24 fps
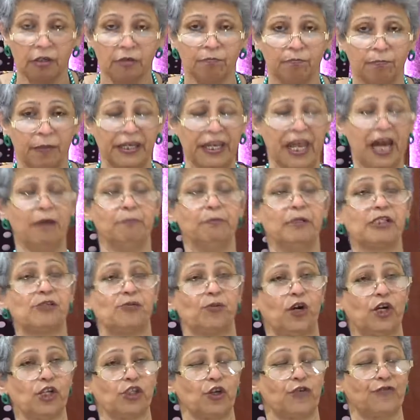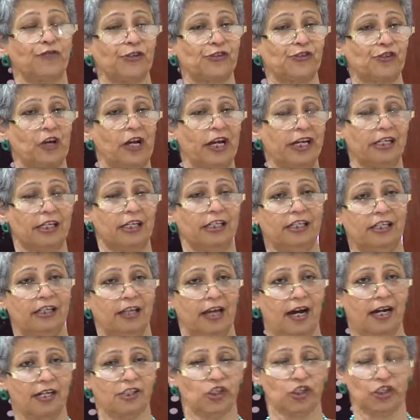Barnabas was of a slightly
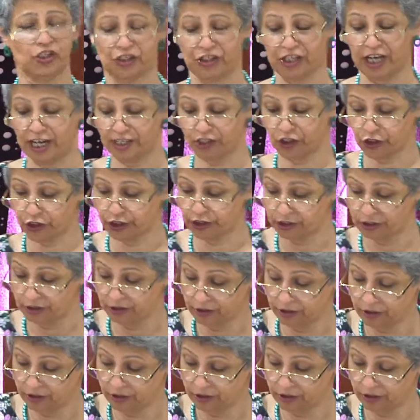larger stature,